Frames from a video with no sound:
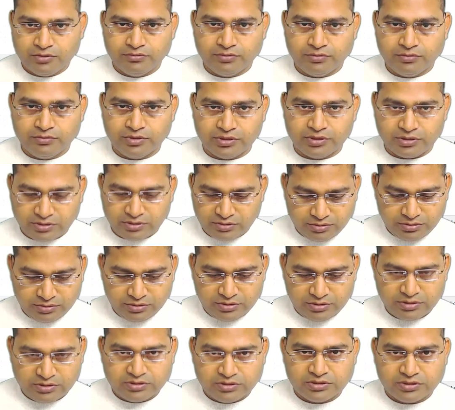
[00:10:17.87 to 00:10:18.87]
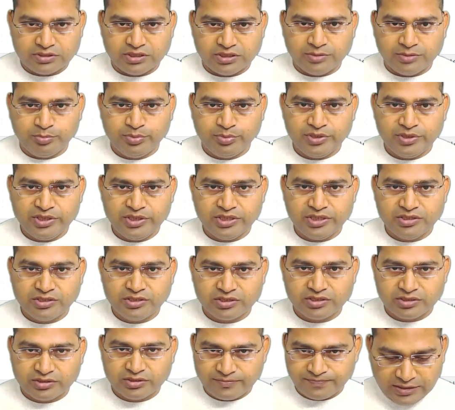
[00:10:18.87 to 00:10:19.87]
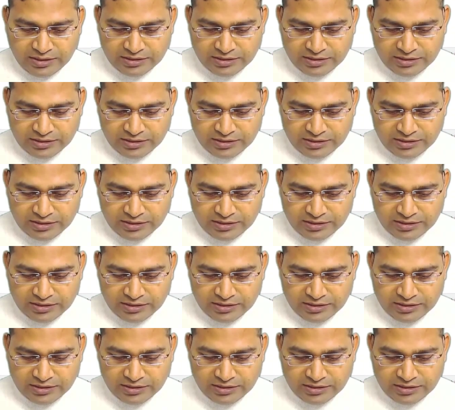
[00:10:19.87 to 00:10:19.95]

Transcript: we'll say print,